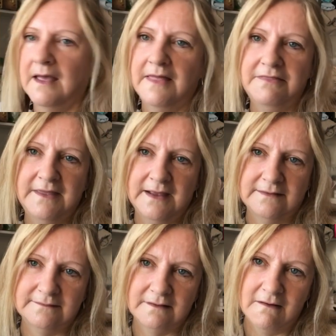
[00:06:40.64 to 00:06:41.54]
And
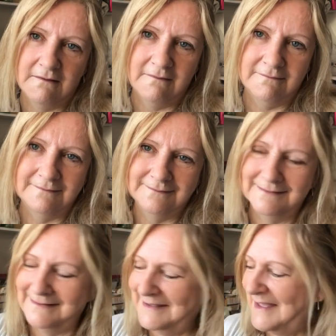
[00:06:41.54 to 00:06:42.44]
this, oh,
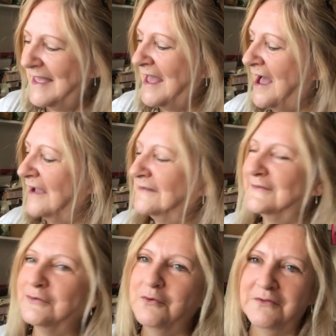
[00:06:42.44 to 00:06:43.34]
I
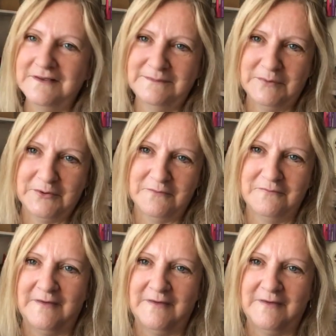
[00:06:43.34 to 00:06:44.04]
saw this book on